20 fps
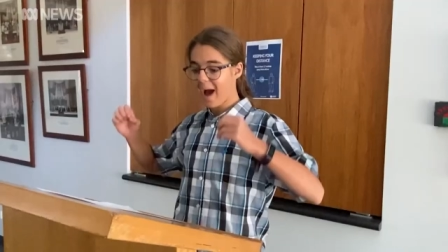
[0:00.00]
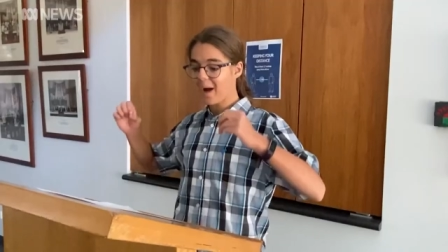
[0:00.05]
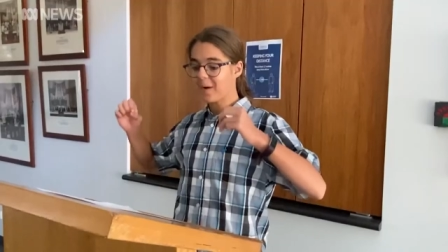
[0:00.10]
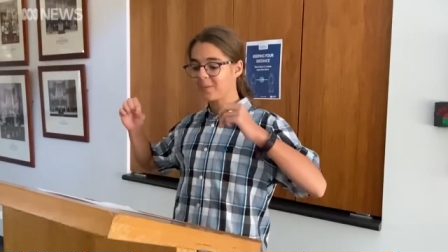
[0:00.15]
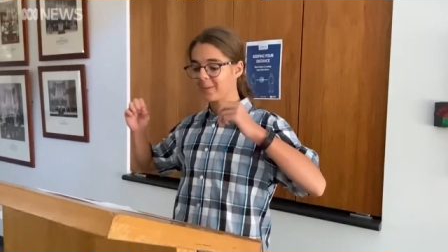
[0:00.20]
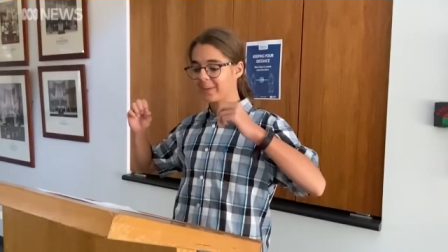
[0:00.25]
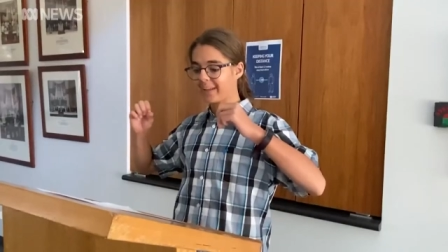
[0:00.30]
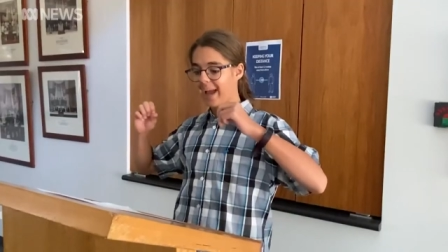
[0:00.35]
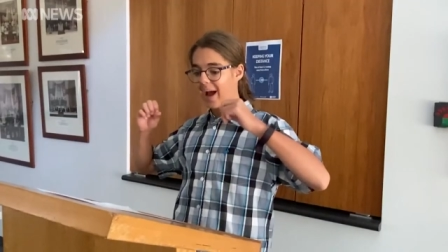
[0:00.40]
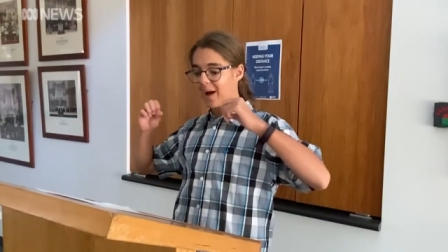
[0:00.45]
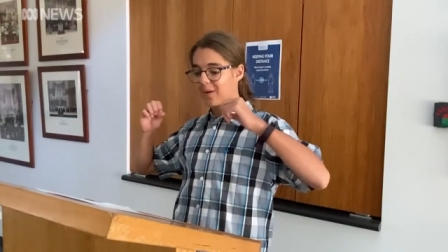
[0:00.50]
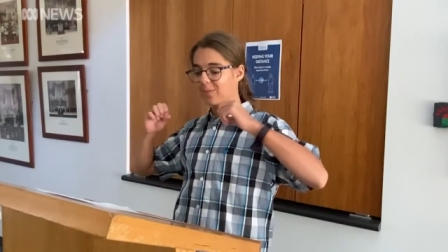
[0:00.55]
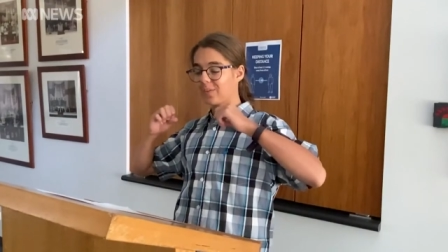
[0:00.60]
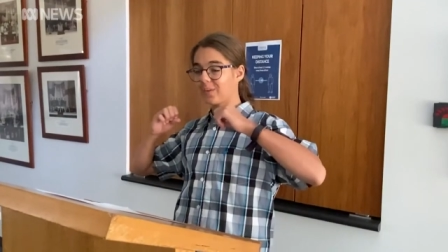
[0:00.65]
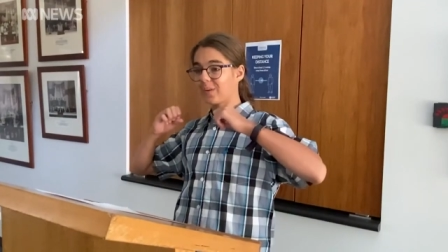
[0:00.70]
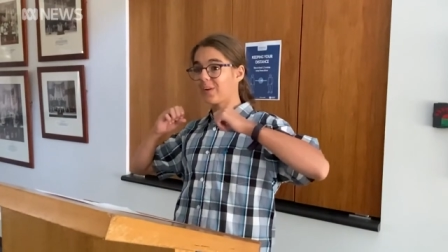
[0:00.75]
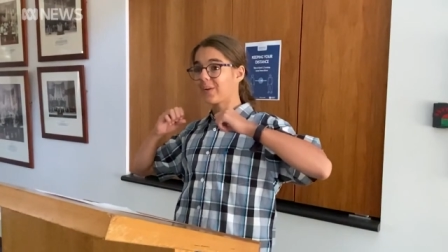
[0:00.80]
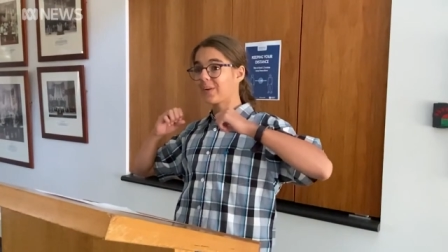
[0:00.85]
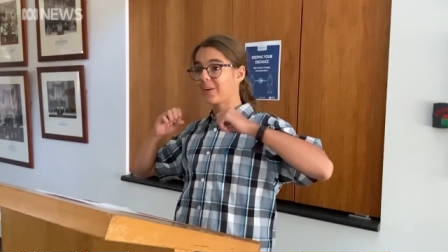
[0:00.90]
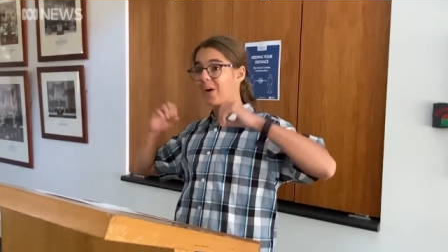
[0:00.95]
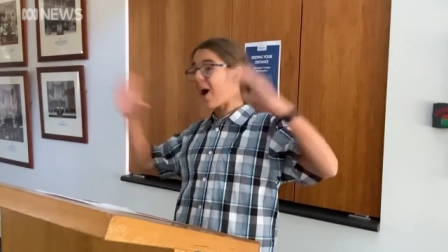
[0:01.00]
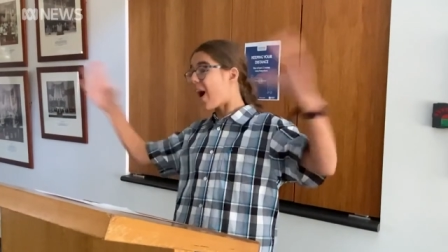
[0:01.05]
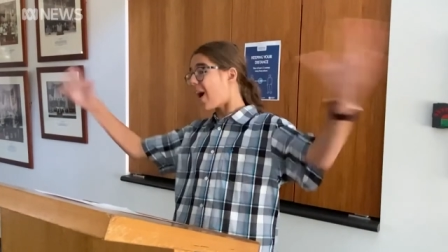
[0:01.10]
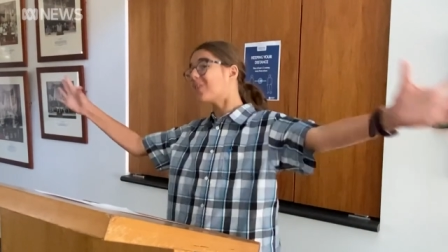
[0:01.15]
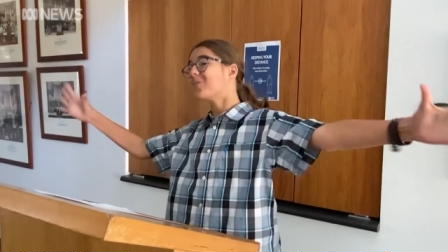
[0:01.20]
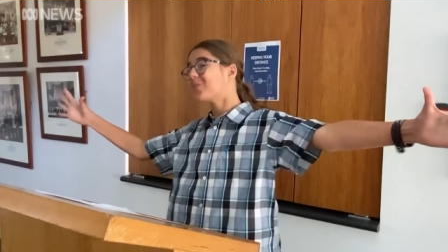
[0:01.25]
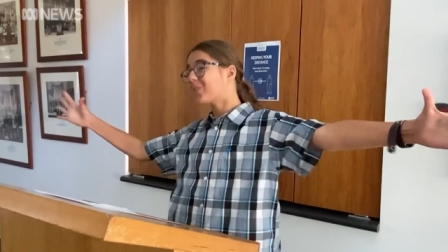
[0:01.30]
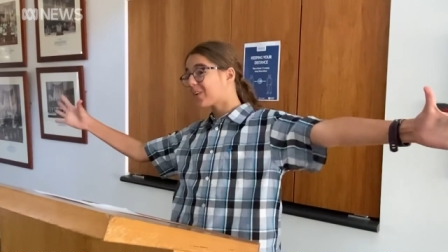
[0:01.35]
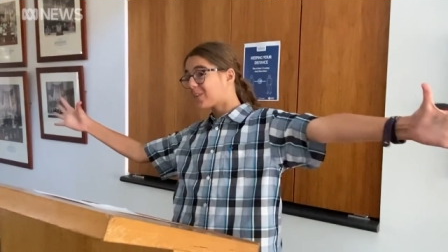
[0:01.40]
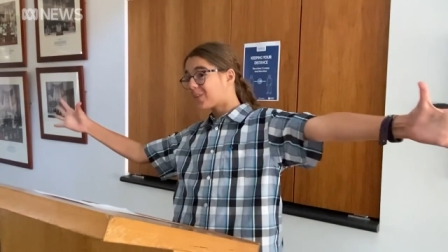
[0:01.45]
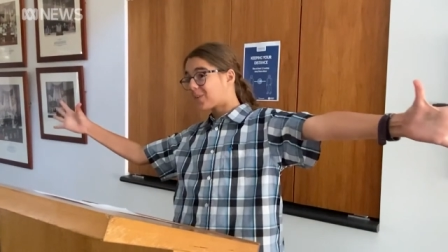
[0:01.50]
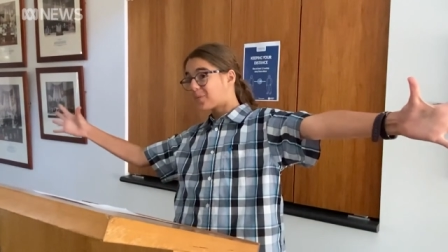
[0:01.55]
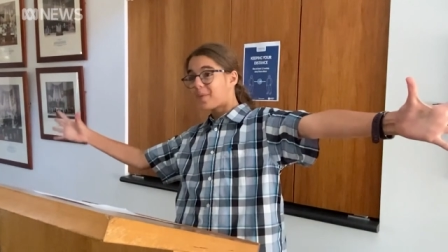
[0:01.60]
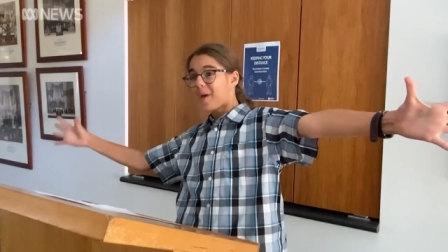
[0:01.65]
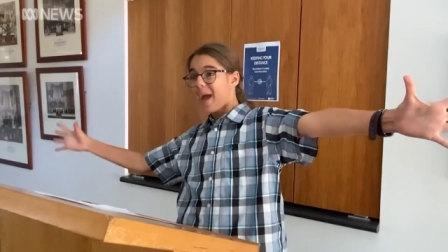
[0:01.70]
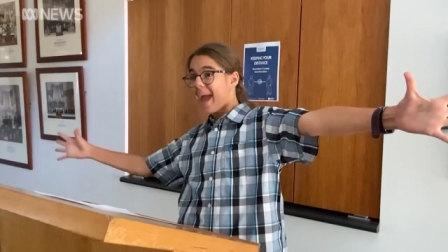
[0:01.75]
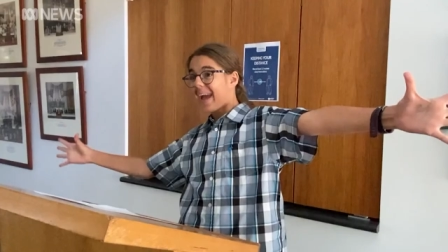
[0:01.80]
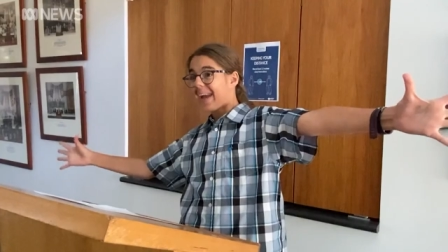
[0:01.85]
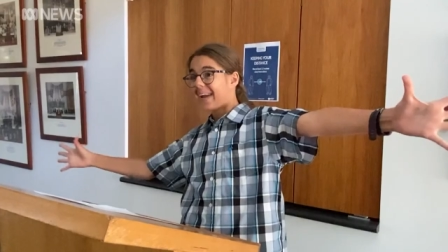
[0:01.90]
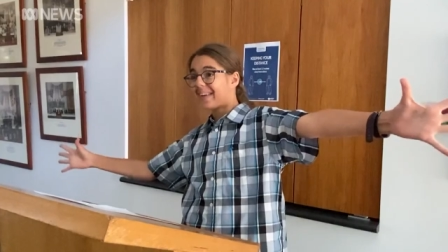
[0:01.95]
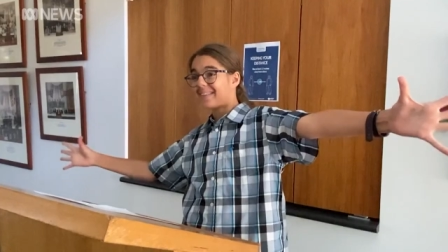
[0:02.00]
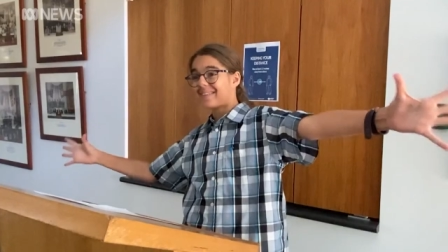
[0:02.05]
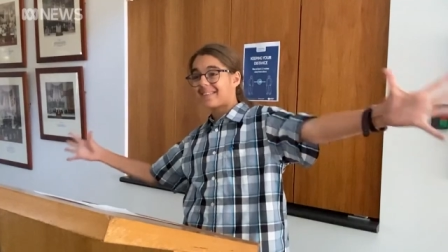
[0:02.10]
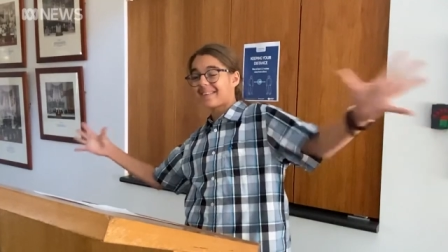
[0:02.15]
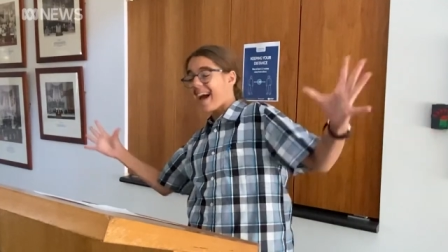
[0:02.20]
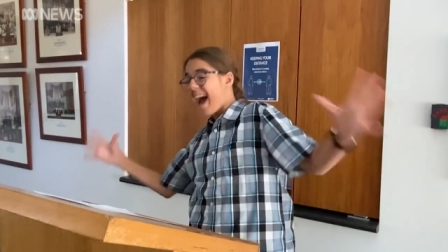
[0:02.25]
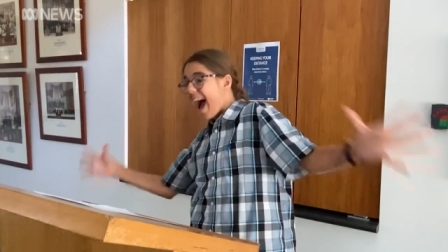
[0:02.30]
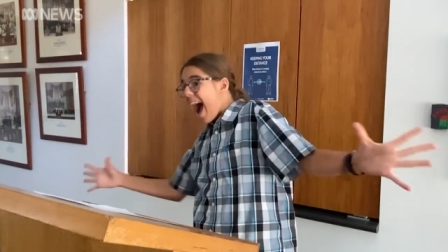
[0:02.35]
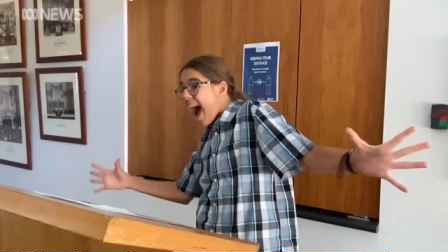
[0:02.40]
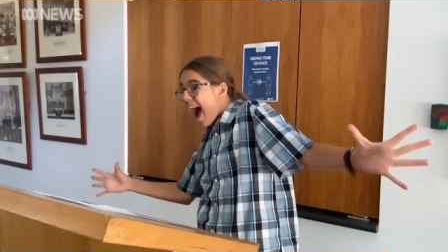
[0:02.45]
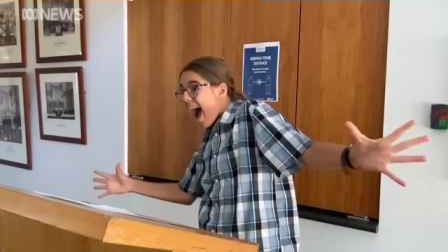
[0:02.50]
This film by first-time director Coriel